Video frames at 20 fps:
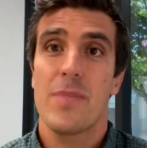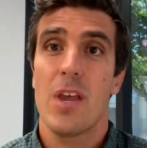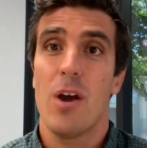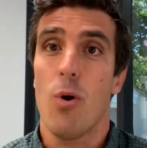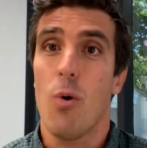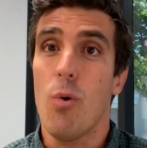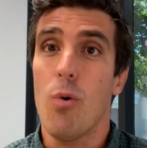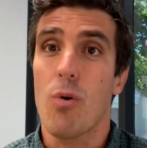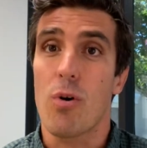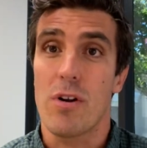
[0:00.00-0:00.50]

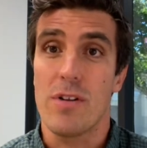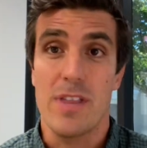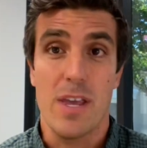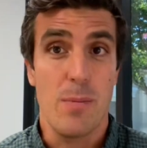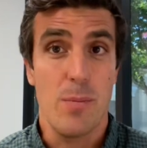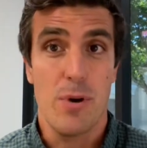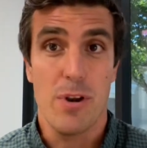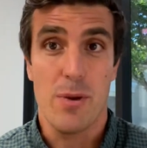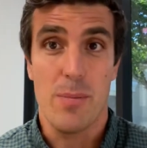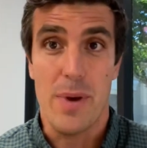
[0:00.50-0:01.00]
or they
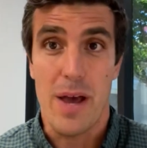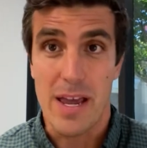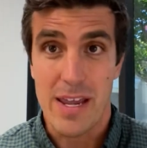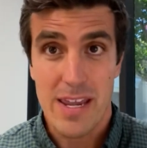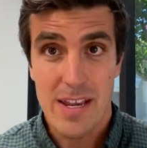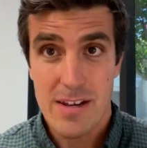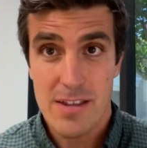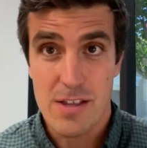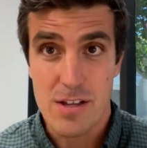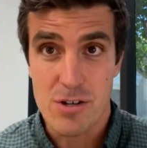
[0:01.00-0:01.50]
put it back
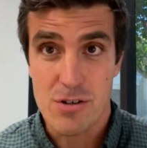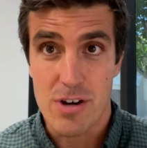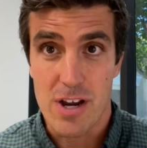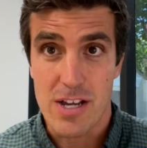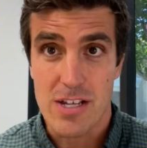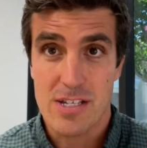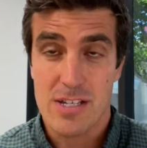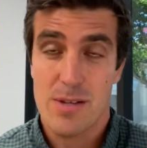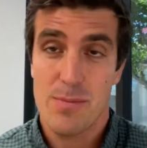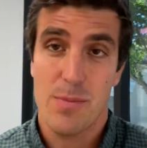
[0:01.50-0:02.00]
into the
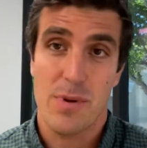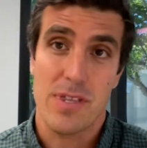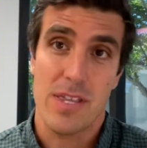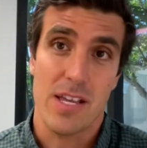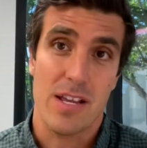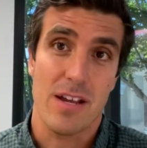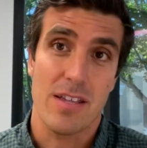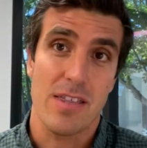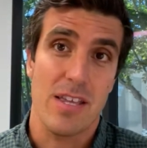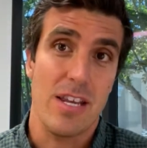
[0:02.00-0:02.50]
trust, but they
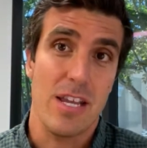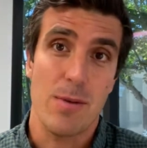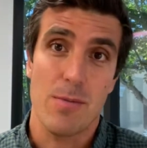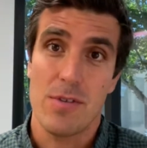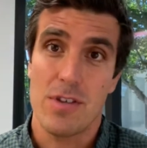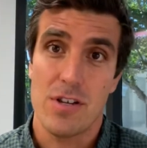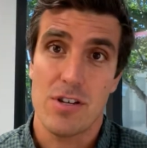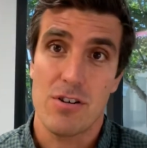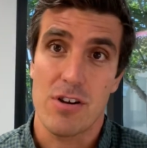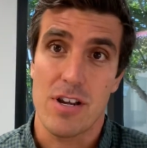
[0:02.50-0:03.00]
got the name of
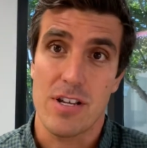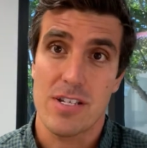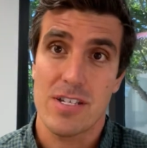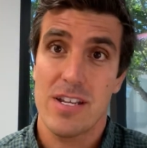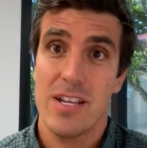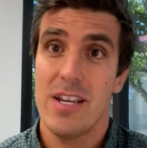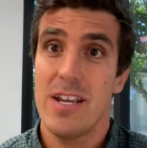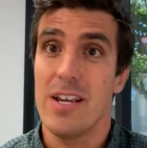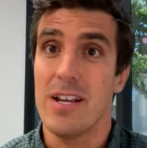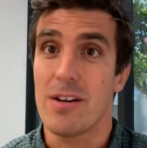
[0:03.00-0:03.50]
the trust
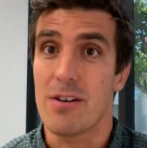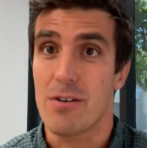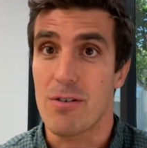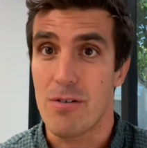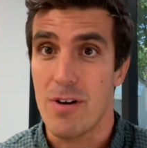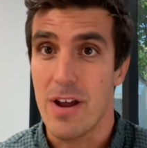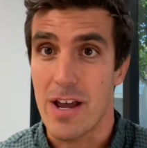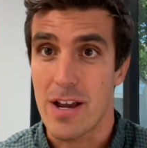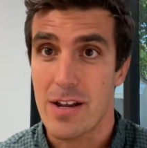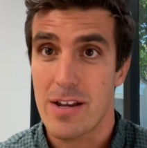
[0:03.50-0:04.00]

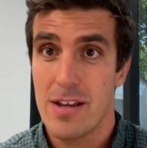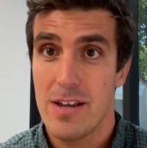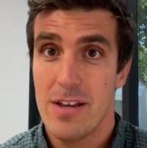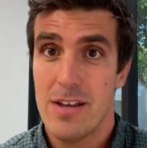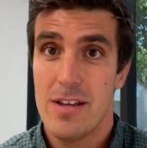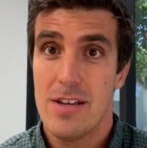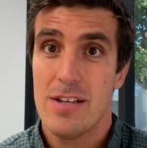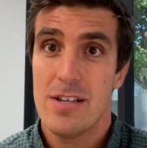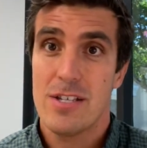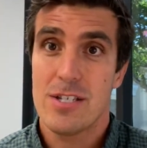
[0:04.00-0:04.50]
incorrect.
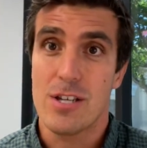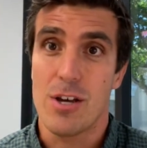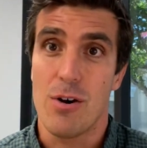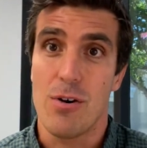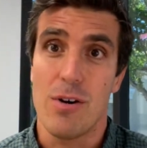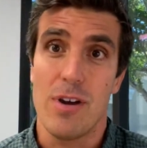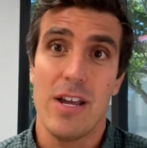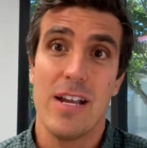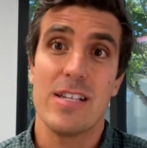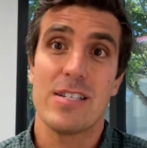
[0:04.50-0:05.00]

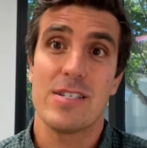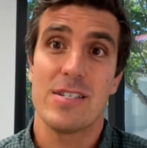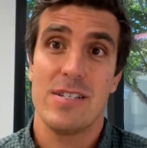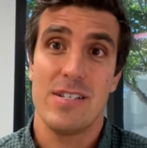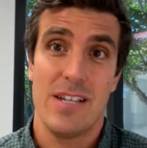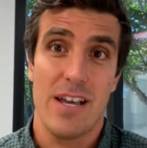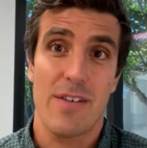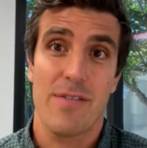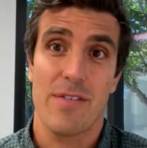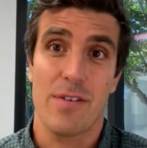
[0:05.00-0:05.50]
So it's
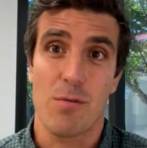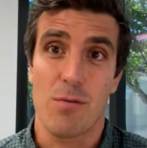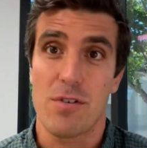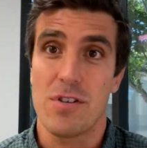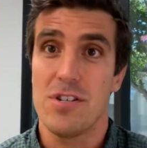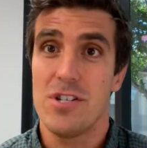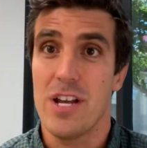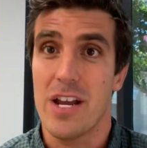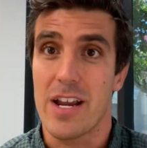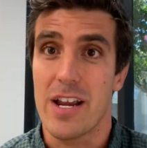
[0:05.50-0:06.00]
definitely worth
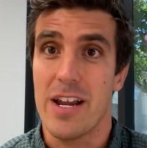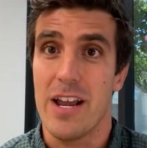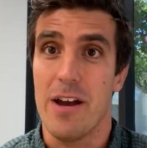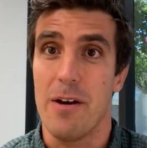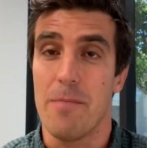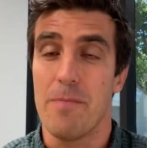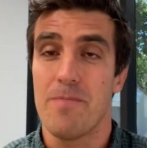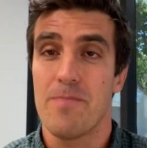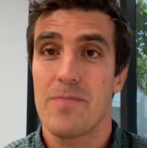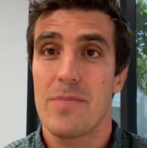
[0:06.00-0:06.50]
checking out.
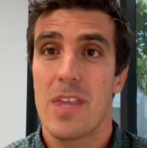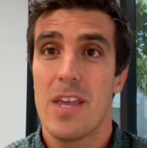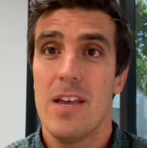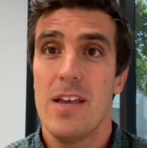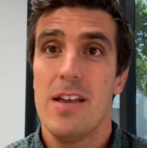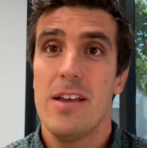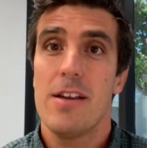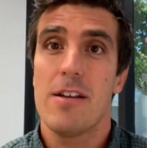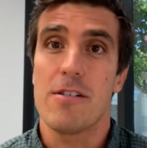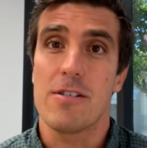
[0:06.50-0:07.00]

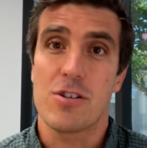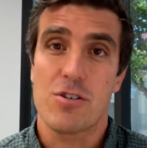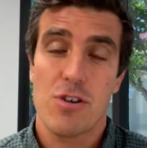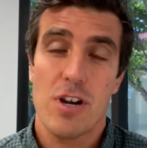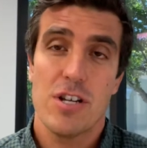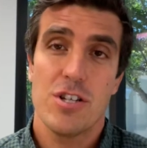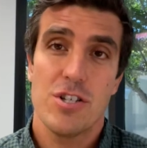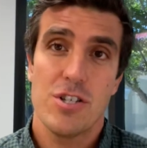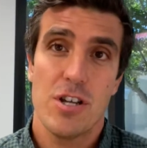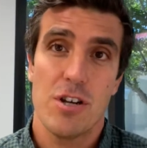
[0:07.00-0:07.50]
Your
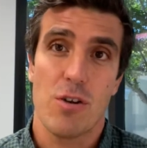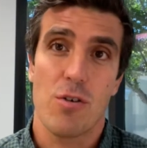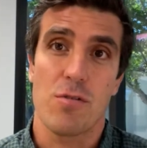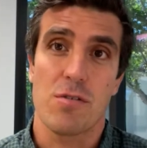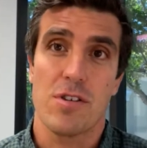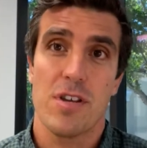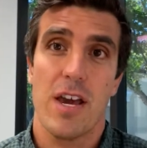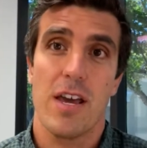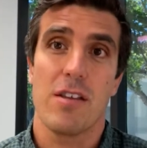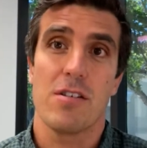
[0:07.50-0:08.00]
trust should hold
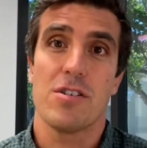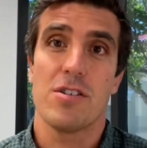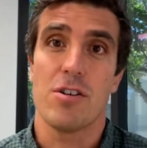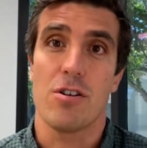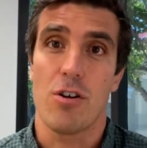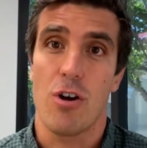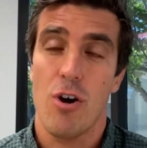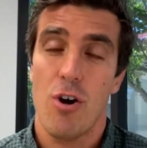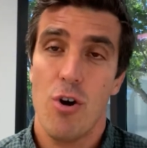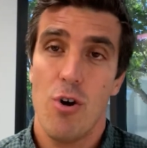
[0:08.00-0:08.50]
title to
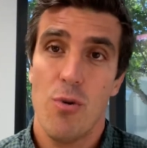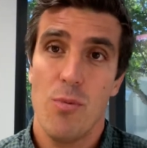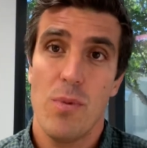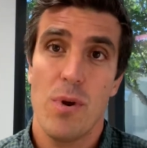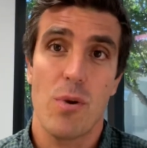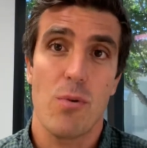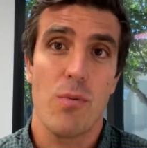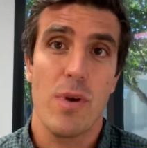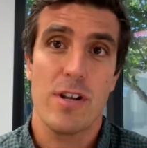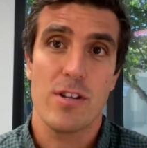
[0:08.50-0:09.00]
your home,
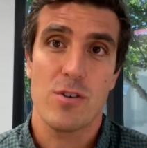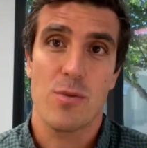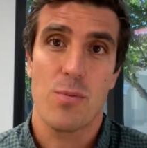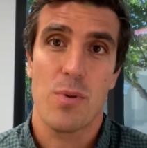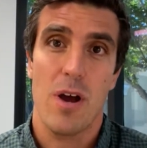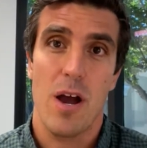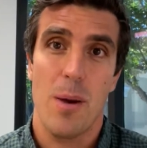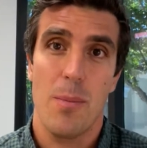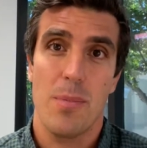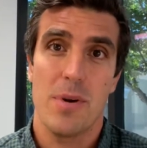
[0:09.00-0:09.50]
rental
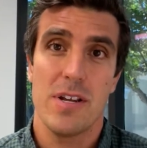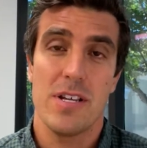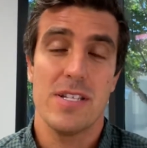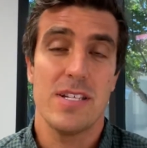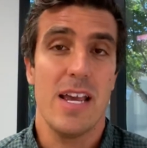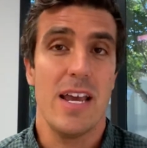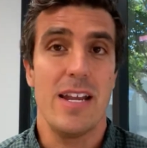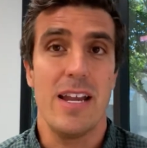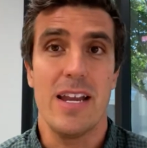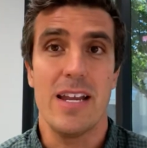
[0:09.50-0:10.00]
properties,
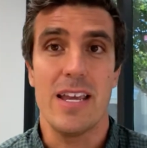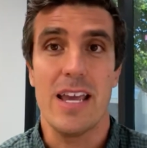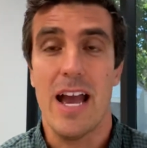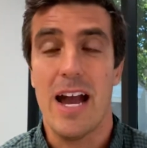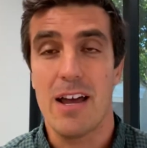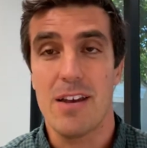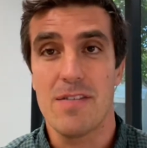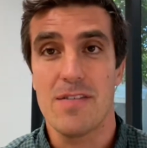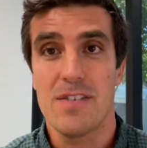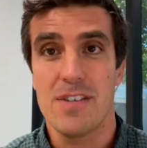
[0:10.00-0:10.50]
and any
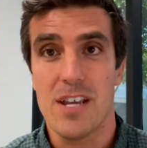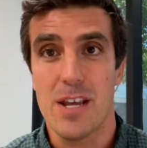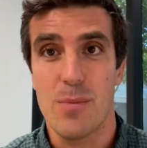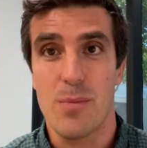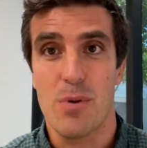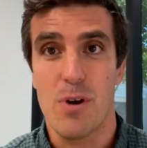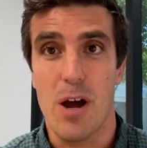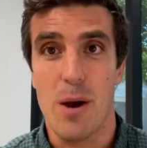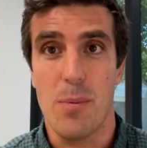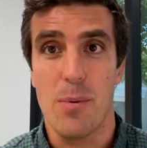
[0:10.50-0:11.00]
out-of-state
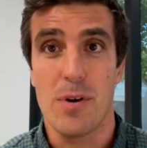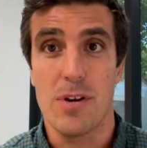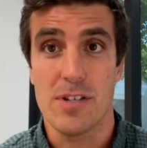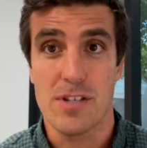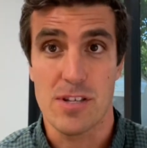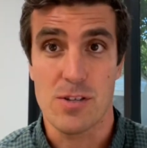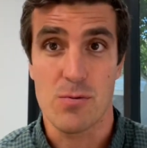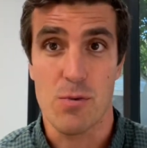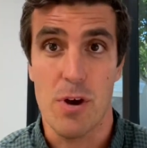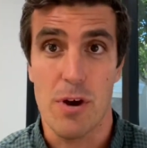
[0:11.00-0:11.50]
properties
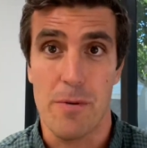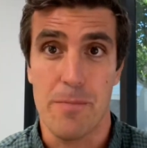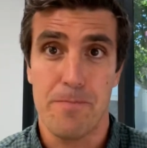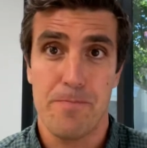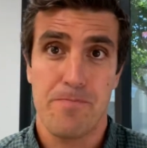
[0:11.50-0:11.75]
as well.